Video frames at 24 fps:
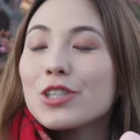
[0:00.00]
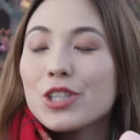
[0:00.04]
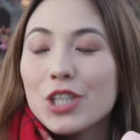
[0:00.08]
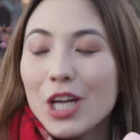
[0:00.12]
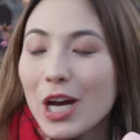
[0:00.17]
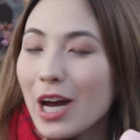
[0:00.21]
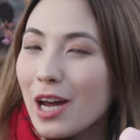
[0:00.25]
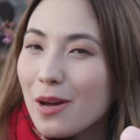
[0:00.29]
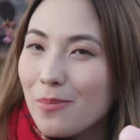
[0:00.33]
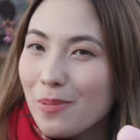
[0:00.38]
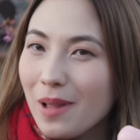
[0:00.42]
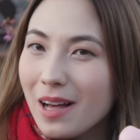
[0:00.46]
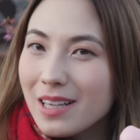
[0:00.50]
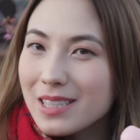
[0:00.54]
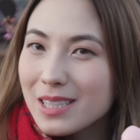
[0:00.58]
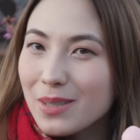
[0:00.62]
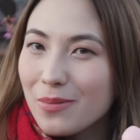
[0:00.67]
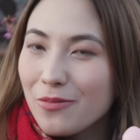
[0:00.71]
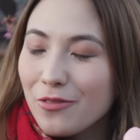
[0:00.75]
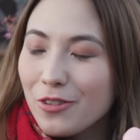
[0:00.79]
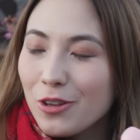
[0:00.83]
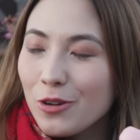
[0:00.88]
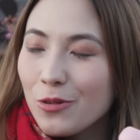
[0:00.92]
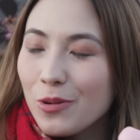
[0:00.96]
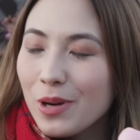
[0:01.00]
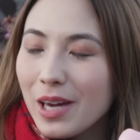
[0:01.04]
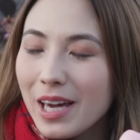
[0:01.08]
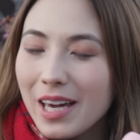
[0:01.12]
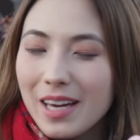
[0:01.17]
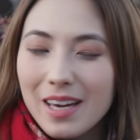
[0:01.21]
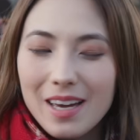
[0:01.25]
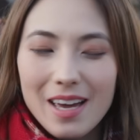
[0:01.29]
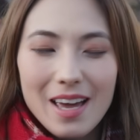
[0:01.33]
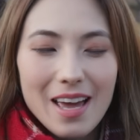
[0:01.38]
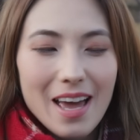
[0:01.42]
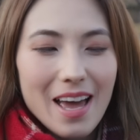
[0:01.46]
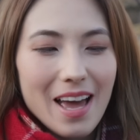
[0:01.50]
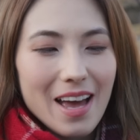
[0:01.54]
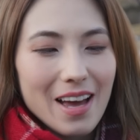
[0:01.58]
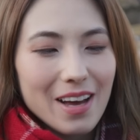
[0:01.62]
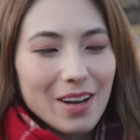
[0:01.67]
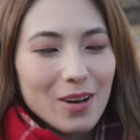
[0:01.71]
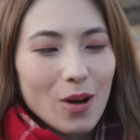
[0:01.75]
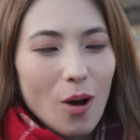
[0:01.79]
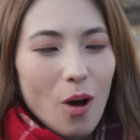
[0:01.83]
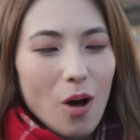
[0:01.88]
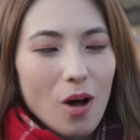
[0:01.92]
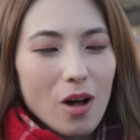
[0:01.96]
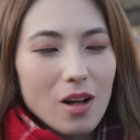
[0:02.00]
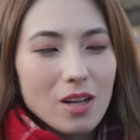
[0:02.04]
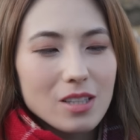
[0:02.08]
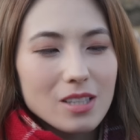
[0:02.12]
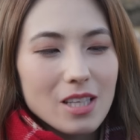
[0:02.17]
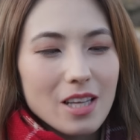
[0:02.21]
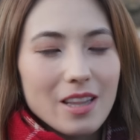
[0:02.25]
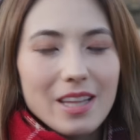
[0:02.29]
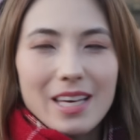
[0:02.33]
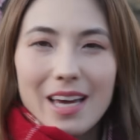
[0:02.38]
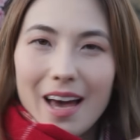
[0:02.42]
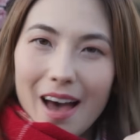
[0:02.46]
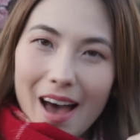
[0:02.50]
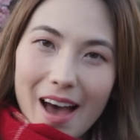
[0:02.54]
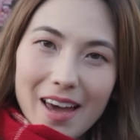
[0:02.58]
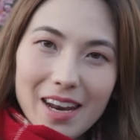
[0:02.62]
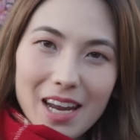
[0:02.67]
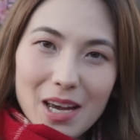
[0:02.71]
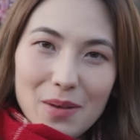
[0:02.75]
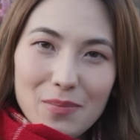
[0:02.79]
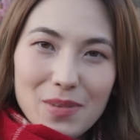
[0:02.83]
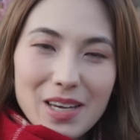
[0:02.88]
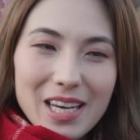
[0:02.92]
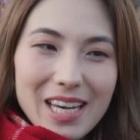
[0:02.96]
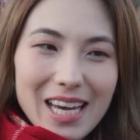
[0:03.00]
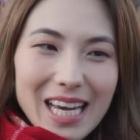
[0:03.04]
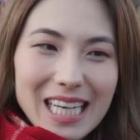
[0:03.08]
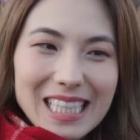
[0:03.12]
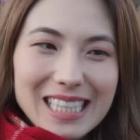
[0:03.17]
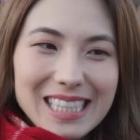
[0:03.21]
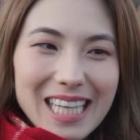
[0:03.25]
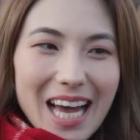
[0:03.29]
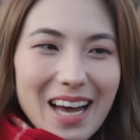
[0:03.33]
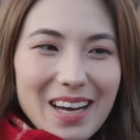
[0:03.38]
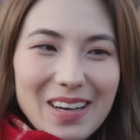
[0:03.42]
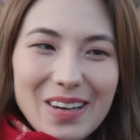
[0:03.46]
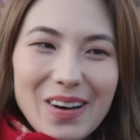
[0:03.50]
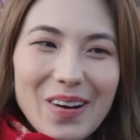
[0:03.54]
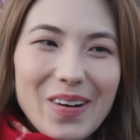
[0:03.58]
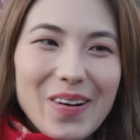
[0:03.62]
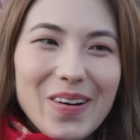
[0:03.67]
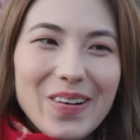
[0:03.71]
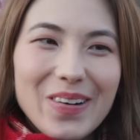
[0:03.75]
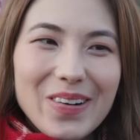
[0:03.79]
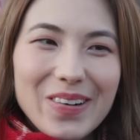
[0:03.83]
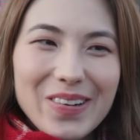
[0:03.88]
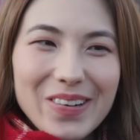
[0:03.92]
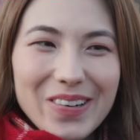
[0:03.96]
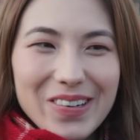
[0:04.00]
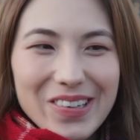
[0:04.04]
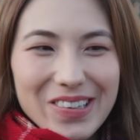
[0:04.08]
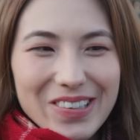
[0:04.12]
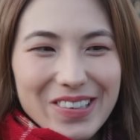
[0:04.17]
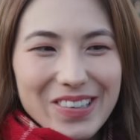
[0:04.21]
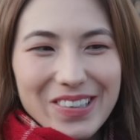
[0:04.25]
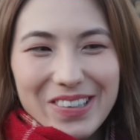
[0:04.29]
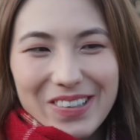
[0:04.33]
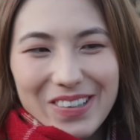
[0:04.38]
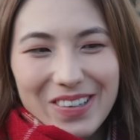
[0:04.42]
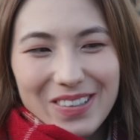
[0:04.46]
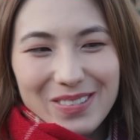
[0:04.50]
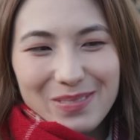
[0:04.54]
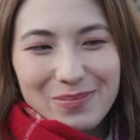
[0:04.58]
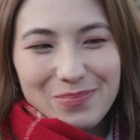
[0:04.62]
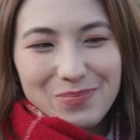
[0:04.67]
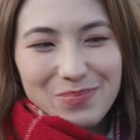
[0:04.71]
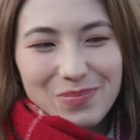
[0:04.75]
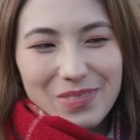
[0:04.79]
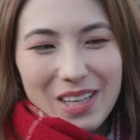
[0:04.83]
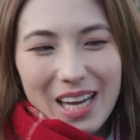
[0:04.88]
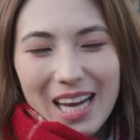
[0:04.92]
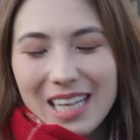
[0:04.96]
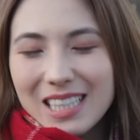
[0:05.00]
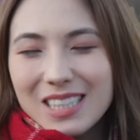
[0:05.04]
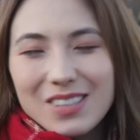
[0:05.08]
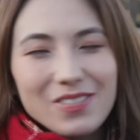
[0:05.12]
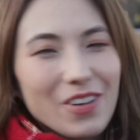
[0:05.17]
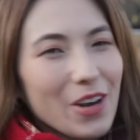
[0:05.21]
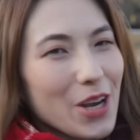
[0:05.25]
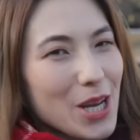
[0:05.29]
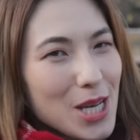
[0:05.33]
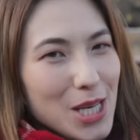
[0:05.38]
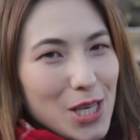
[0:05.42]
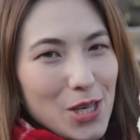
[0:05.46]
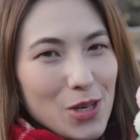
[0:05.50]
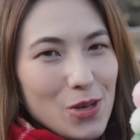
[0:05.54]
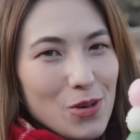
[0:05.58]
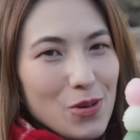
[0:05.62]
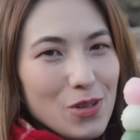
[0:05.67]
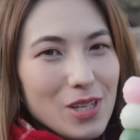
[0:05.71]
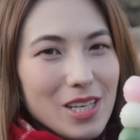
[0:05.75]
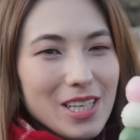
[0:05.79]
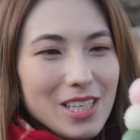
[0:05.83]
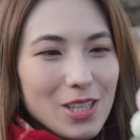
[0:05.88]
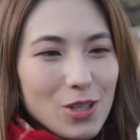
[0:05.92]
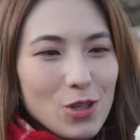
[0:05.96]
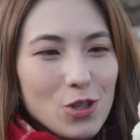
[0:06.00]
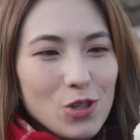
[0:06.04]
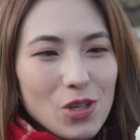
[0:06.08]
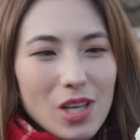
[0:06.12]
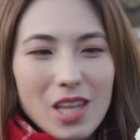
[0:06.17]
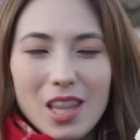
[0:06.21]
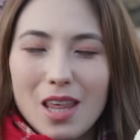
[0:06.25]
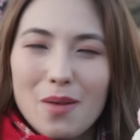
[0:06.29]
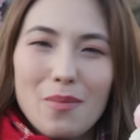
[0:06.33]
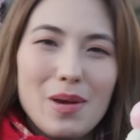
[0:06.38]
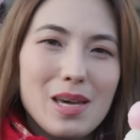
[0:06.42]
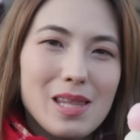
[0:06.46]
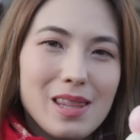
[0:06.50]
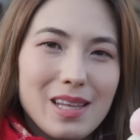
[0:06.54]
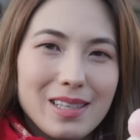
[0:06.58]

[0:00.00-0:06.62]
cherry blossom viewing called the Hanami Dango. It's very cute. Usually they make